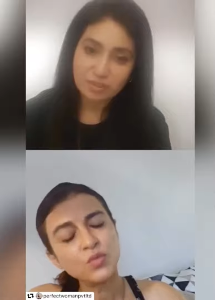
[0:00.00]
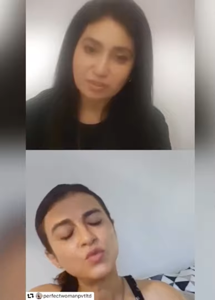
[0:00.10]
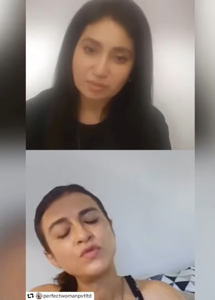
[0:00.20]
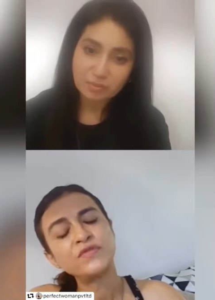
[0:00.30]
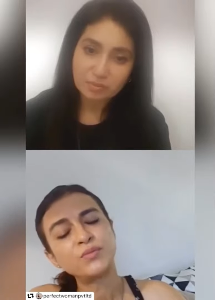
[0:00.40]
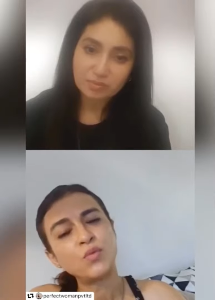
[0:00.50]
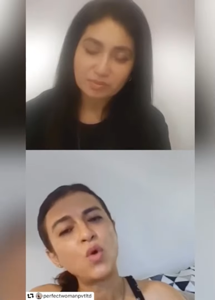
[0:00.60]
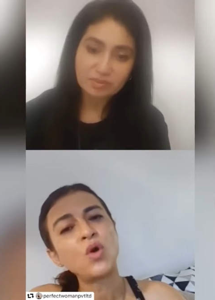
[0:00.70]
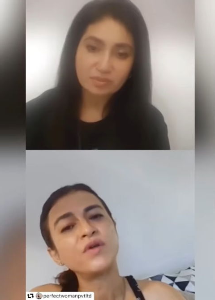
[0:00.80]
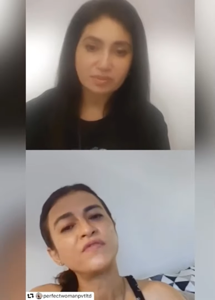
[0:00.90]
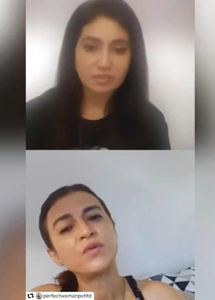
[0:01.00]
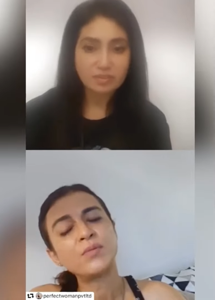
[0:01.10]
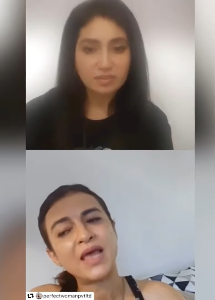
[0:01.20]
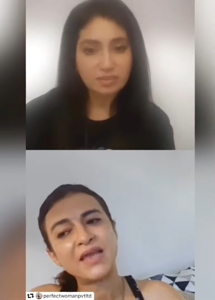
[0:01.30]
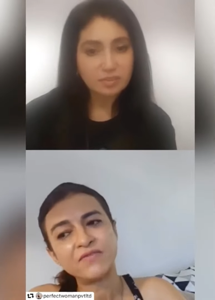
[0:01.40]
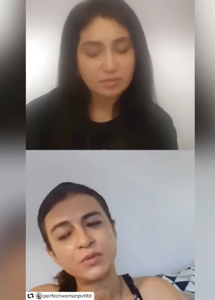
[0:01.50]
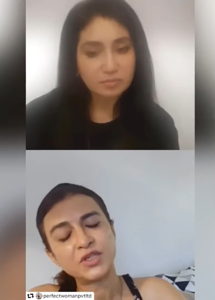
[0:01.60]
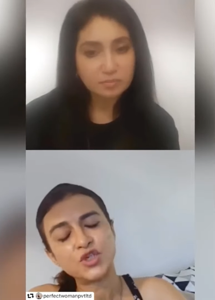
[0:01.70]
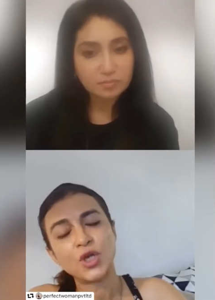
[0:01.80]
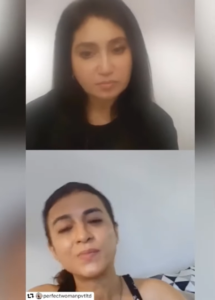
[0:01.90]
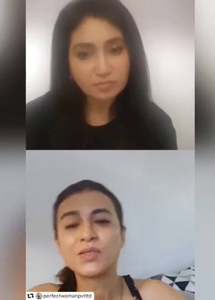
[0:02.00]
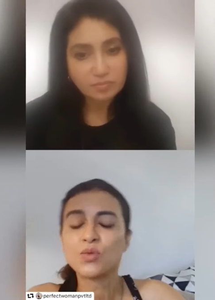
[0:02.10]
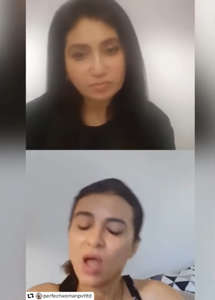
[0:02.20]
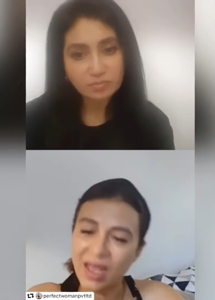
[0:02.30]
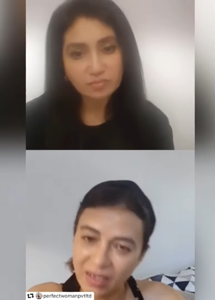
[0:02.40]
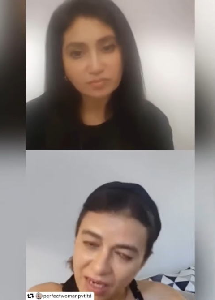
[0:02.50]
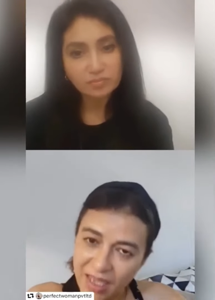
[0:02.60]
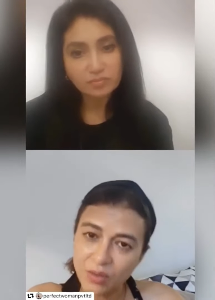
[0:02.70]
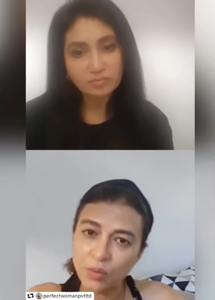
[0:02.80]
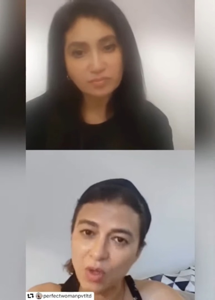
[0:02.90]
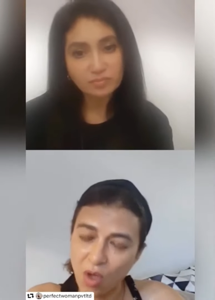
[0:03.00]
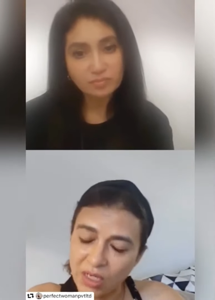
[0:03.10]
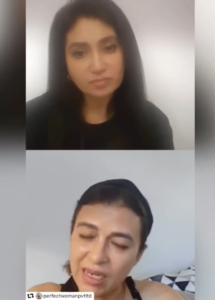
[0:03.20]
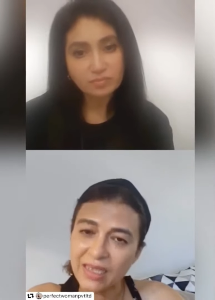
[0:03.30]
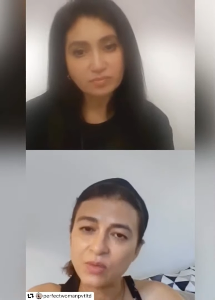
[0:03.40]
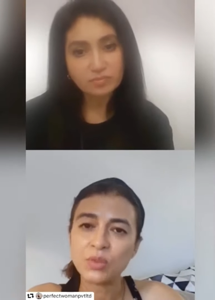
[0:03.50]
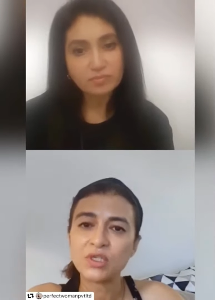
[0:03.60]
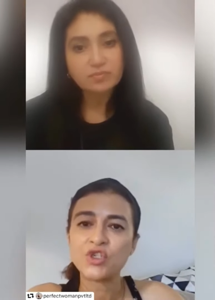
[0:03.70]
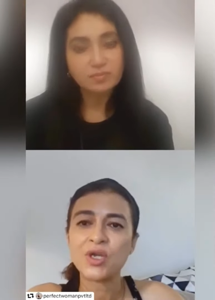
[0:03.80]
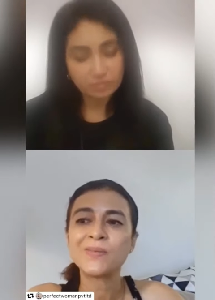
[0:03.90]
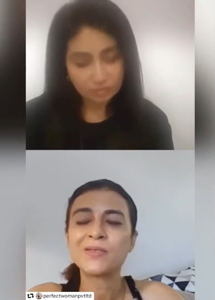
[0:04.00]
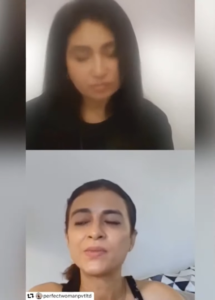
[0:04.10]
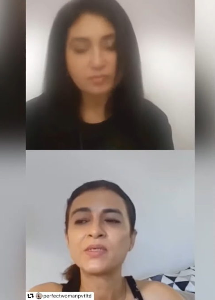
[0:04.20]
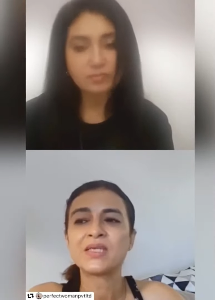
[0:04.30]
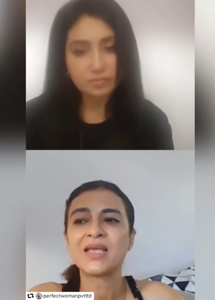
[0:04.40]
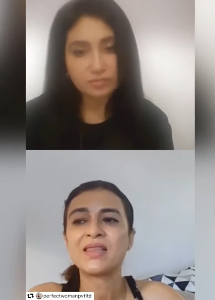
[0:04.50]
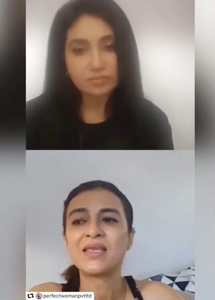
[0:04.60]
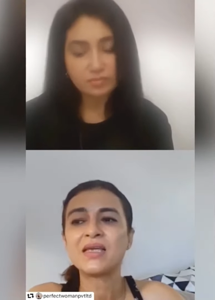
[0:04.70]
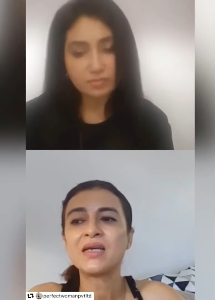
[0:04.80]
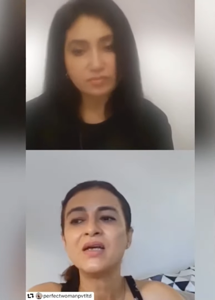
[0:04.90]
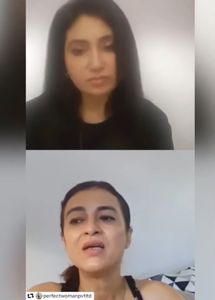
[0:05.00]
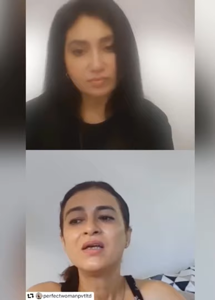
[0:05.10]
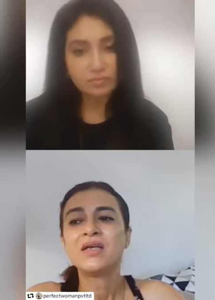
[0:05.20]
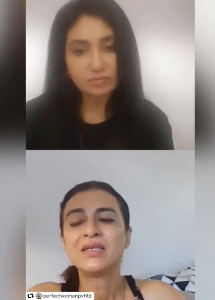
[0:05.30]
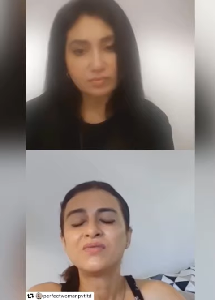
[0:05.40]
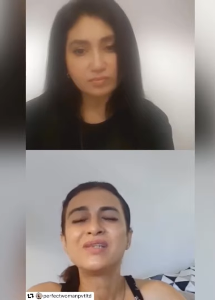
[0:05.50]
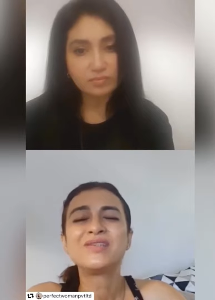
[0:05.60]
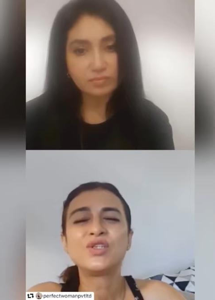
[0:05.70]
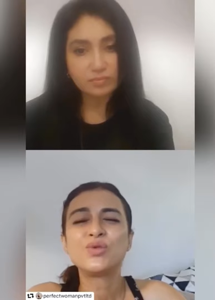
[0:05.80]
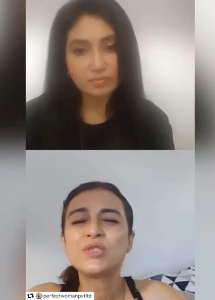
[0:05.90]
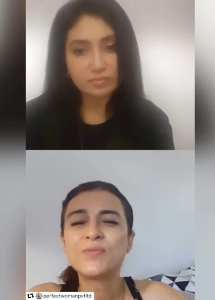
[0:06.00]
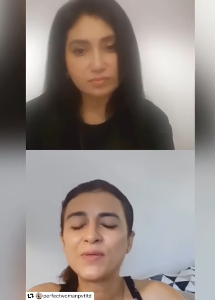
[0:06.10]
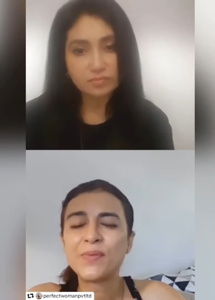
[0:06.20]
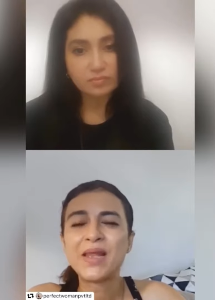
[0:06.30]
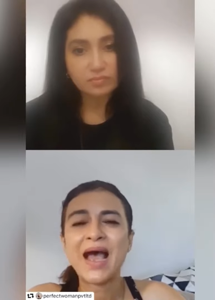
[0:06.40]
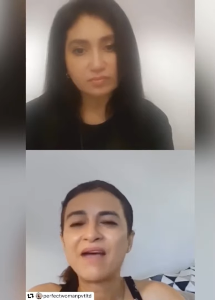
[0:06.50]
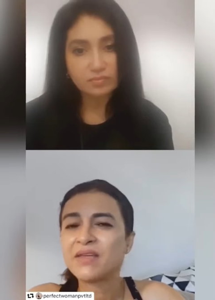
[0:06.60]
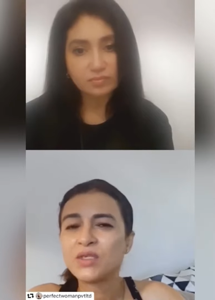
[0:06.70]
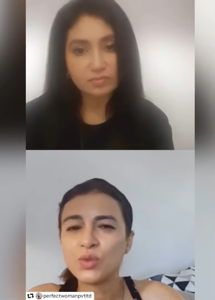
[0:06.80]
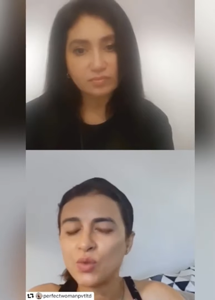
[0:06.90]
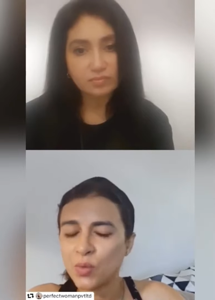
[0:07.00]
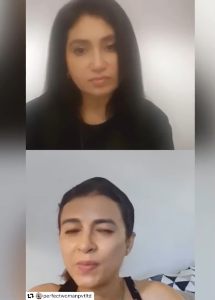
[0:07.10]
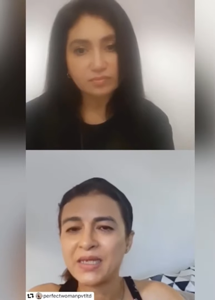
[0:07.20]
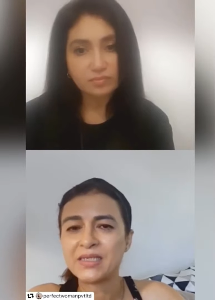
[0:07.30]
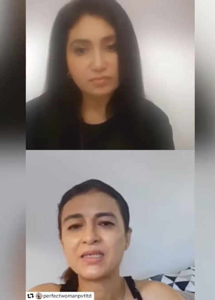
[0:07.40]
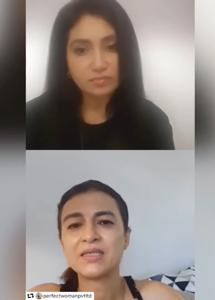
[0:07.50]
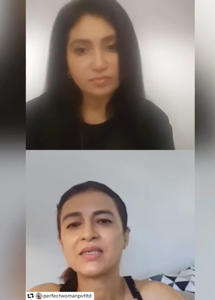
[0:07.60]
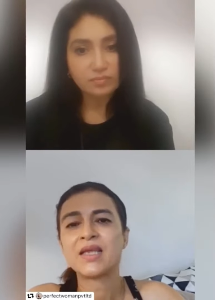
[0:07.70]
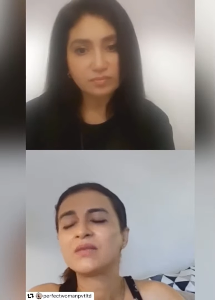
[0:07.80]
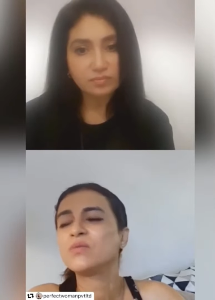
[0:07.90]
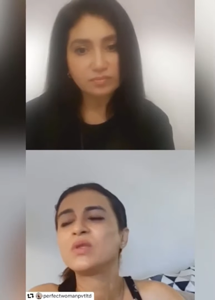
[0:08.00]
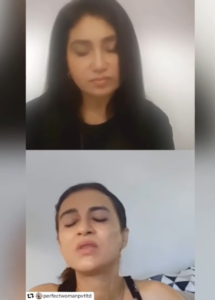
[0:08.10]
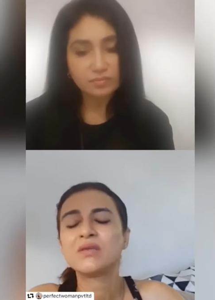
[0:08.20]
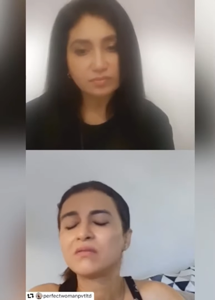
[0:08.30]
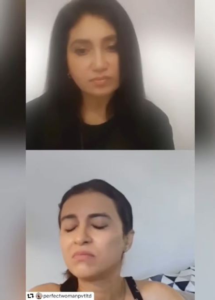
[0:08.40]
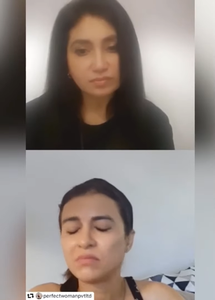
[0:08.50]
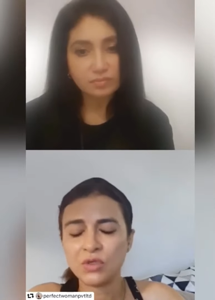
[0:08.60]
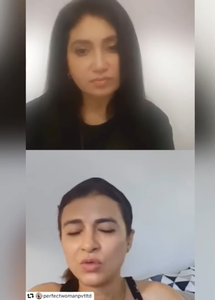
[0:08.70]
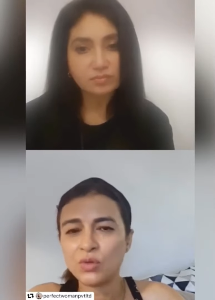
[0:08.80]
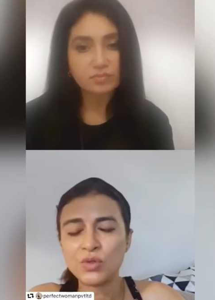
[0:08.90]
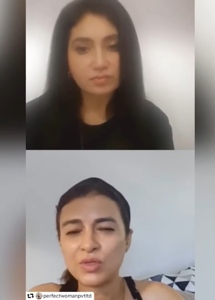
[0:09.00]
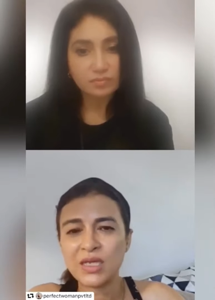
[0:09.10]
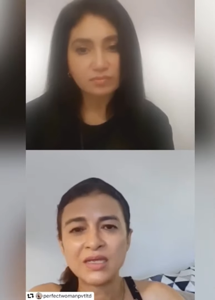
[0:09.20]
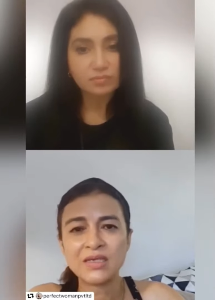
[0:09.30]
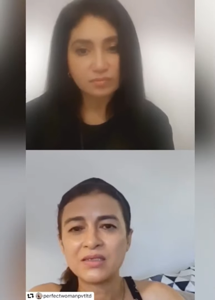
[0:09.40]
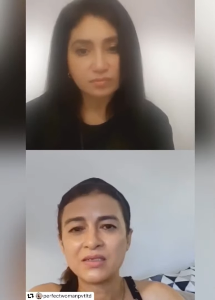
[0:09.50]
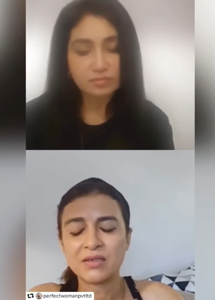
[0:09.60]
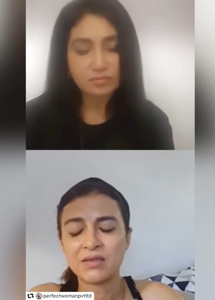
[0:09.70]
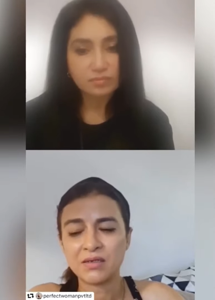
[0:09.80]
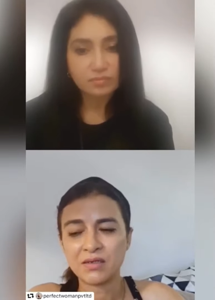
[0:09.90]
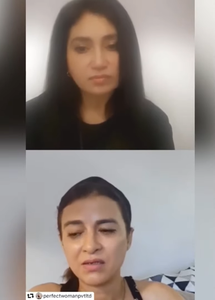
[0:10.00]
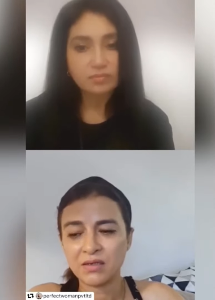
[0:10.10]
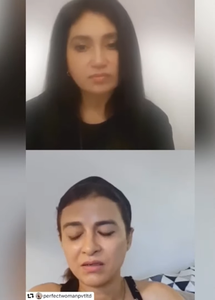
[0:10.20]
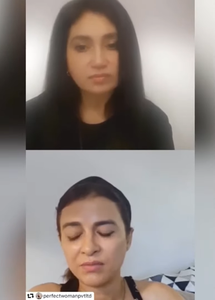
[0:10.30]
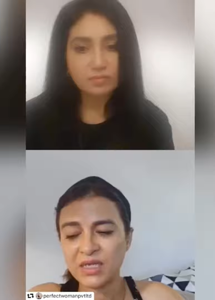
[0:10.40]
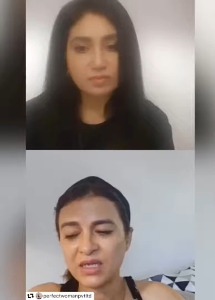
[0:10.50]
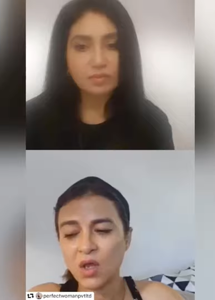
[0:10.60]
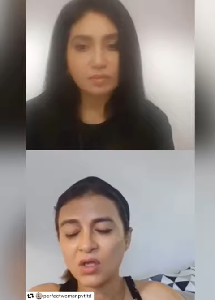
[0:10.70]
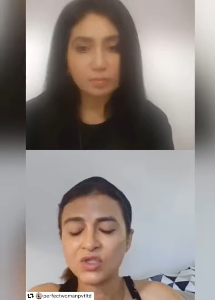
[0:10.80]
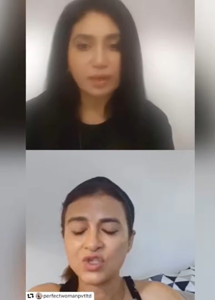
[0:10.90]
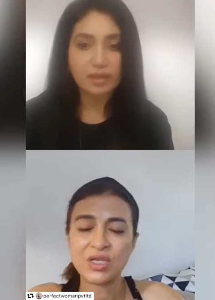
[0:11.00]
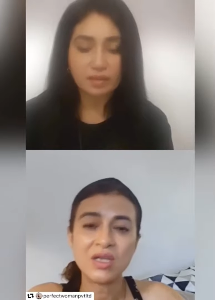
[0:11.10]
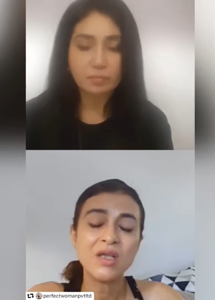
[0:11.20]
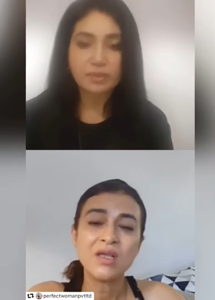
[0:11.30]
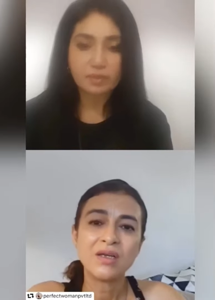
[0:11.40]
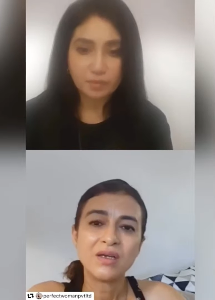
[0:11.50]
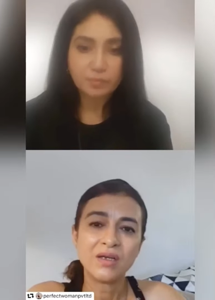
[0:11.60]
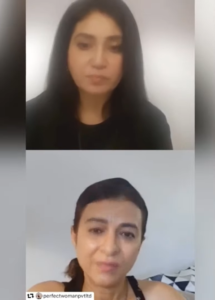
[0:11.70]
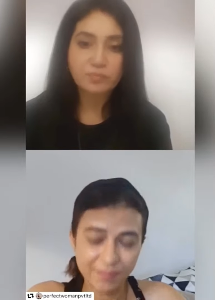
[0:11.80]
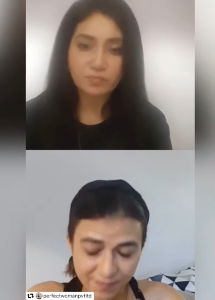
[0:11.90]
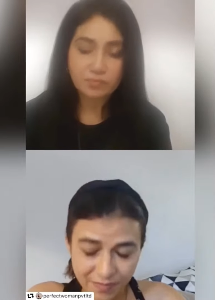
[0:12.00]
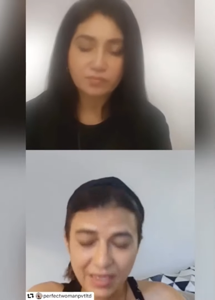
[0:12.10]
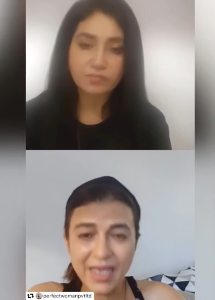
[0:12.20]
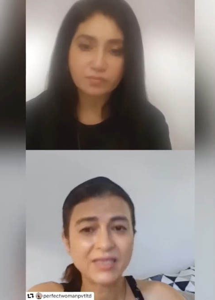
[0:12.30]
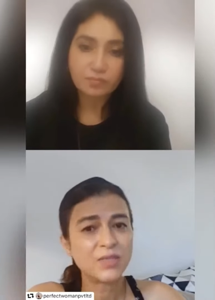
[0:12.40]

Speaker 1: because i think it will reduce people having to go places and with the you know today's uh, uh, technology uh, yes people can be at home and you know not be afraid of the pandemic as well